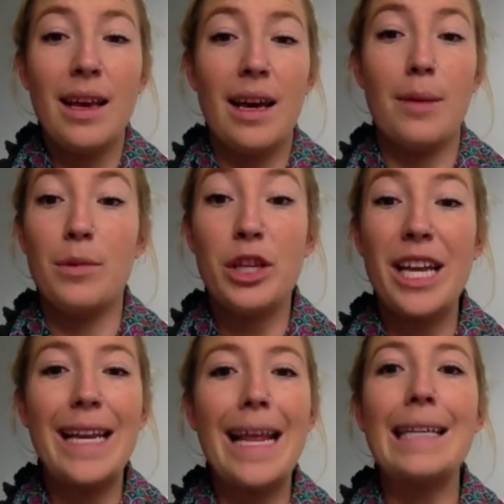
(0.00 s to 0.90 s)
You
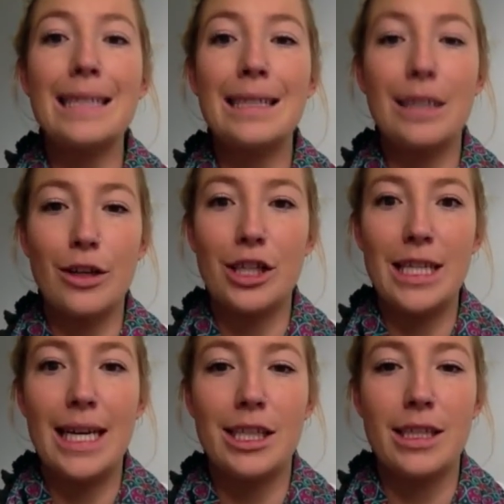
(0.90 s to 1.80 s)
need excellent
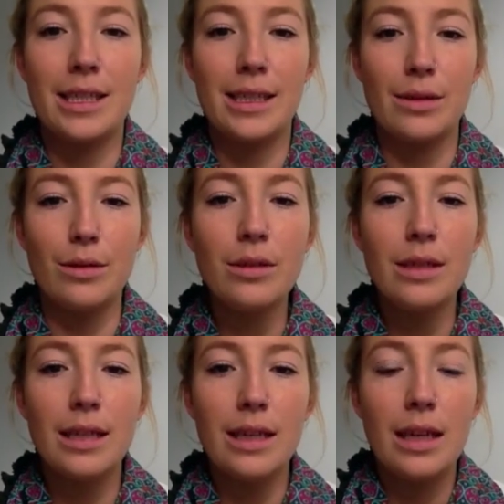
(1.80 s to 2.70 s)
negotiation skills